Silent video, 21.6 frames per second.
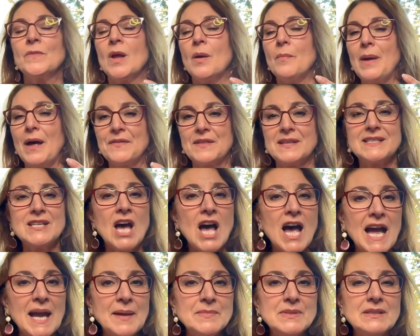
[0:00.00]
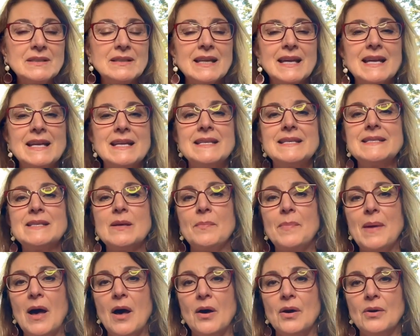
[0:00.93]
about the time delays,
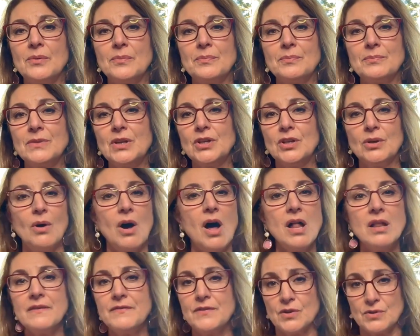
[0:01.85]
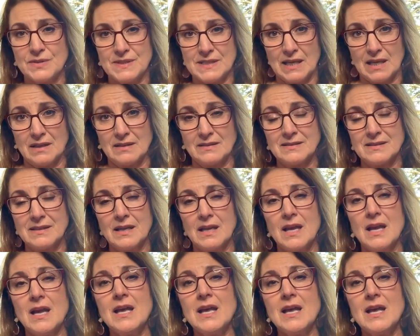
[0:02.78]
about, you know, all of those things.